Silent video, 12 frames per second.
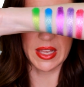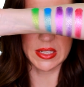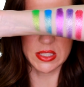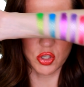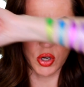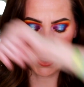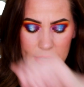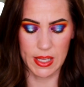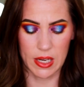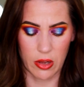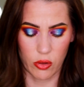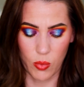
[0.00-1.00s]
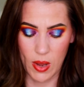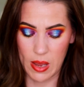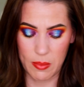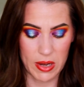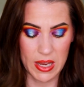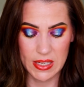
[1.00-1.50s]
it to translate another way,
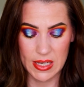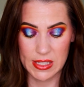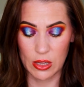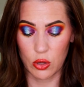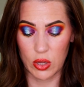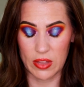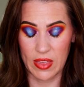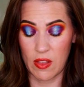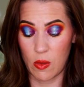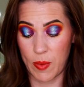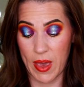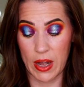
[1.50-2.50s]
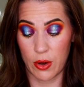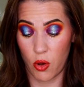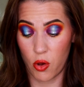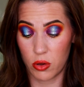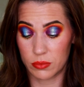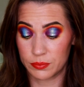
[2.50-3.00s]
but it doesn't look like that in the pan at
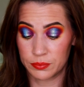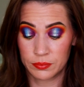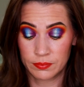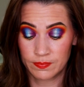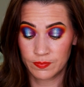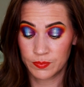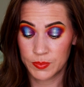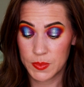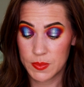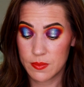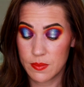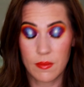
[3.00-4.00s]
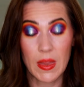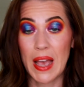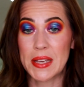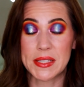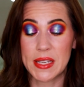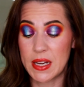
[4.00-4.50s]
all. I
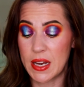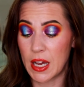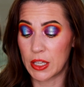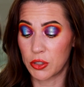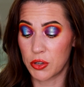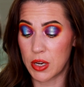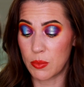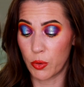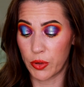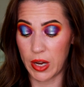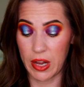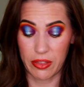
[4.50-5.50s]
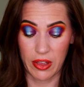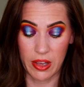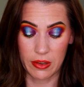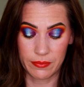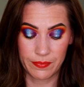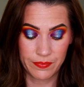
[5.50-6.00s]
see neon green more than
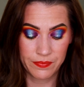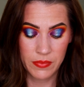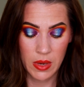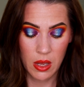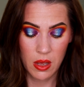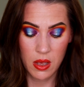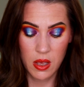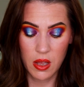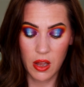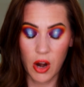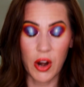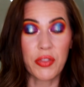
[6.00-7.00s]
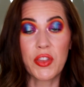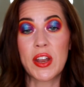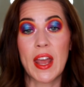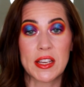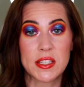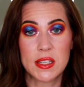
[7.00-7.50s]
anything. Alright, the
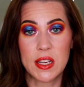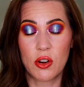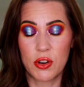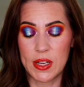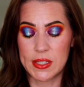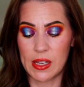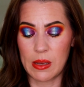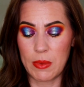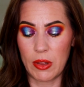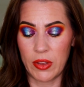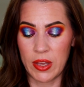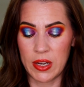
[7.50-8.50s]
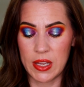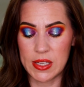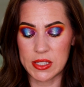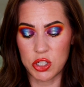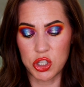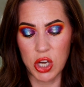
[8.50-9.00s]
next iridescent chameleon is
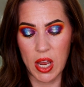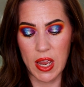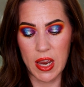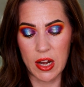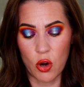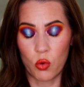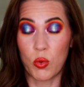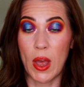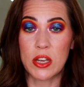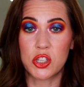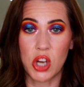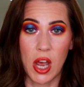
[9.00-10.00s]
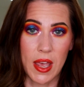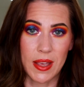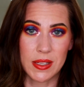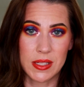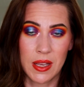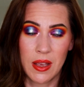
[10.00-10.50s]
the shade Red
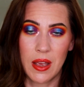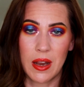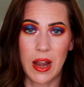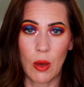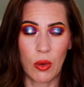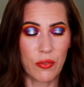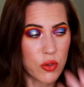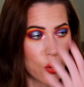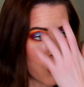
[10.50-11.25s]
Giant. Now, if you